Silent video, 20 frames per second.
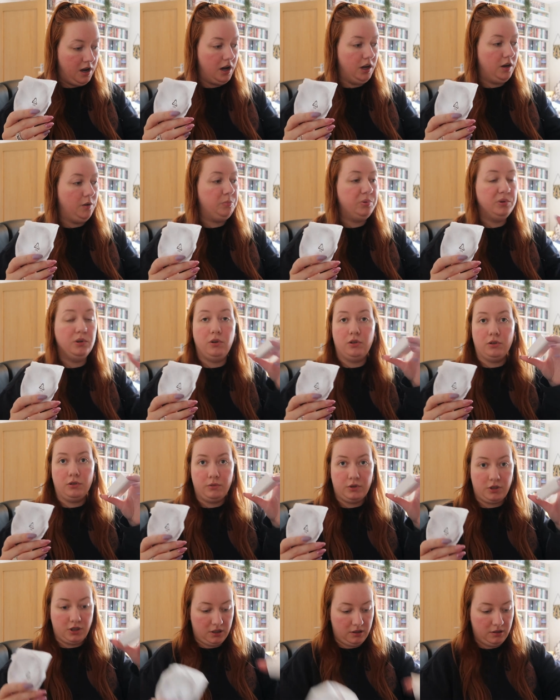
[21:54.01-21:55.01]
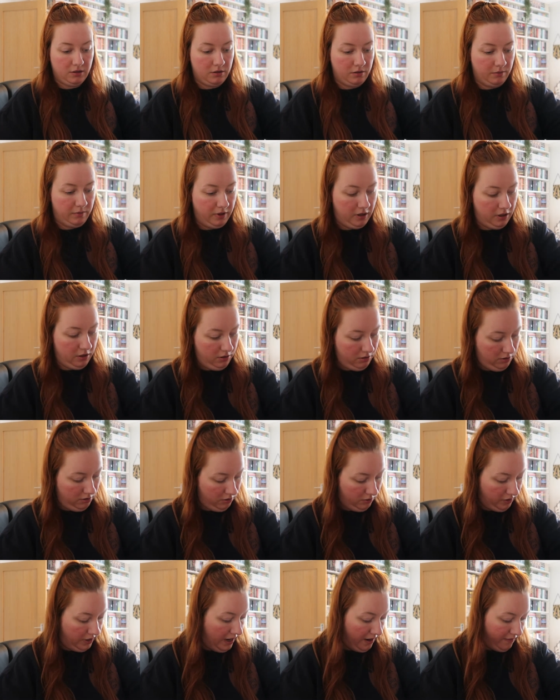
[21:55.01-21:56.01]
and a plug, which isn't something
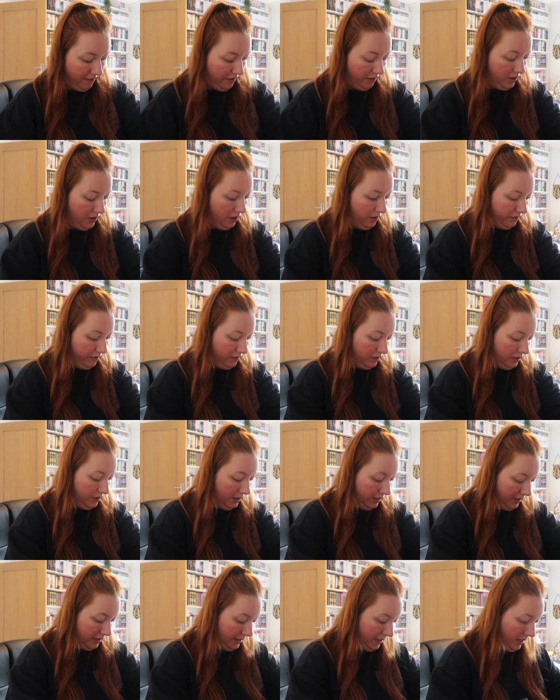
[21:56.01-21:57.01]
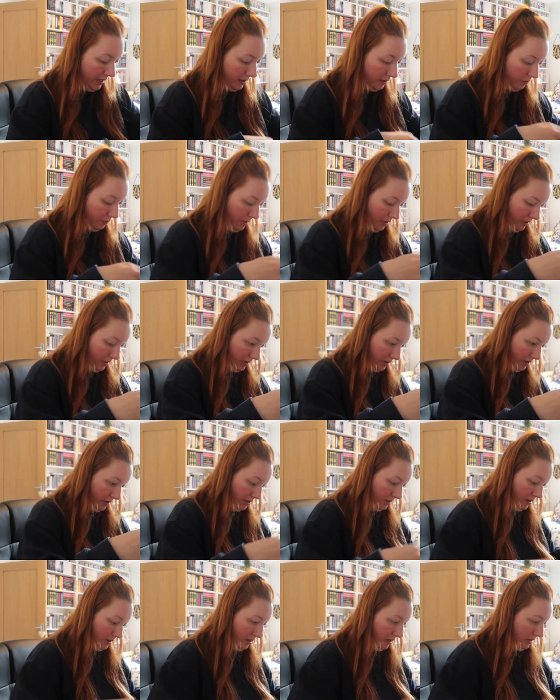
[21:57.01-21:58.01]
you get very often these days with
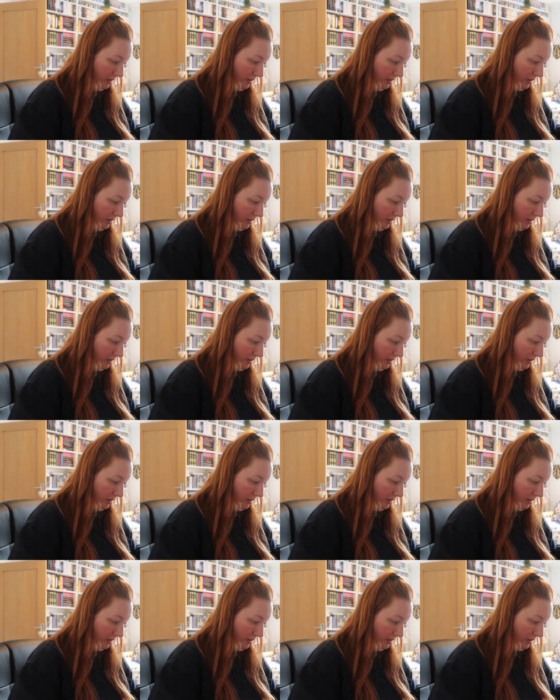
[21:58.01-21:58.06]
the